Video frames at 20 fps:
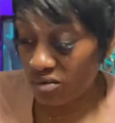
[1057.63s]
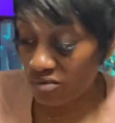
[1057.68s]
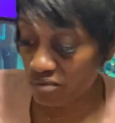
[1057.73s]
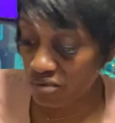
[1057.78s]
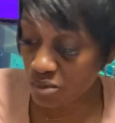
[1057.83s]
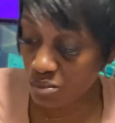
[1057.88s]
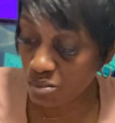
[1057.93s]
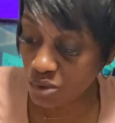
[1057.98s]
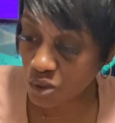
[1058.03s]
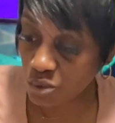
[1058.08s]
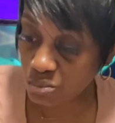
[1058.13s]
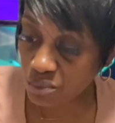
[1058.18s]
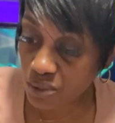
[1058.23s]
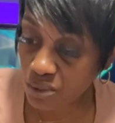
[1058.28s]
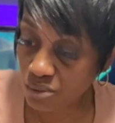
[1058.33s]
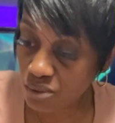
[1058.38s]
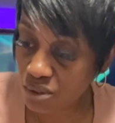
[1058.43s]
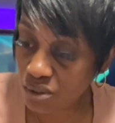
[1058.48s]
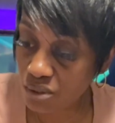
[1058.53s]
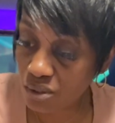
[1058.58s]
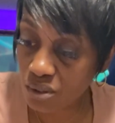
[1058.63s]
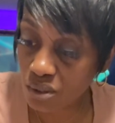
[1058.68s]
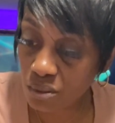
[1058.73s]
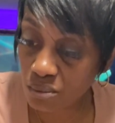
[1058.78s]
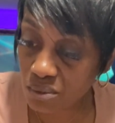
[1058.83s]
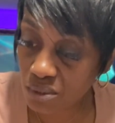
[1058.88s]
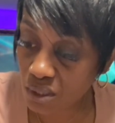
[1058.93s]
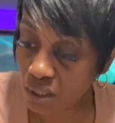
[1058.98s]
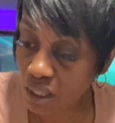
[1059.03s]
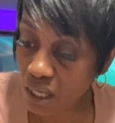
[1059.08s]
from this person. There
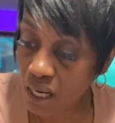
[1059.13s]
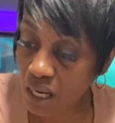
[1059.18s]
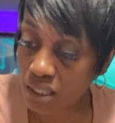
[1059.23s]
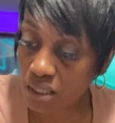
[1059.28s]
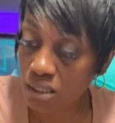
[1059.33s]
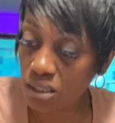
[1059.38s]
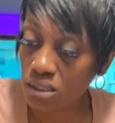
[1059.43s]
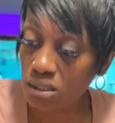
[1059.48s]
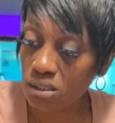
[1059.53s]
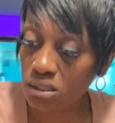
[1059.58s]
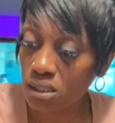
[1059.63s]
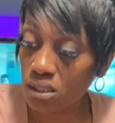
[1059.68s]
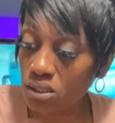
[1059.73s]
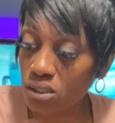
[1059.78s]
was a lot of he say,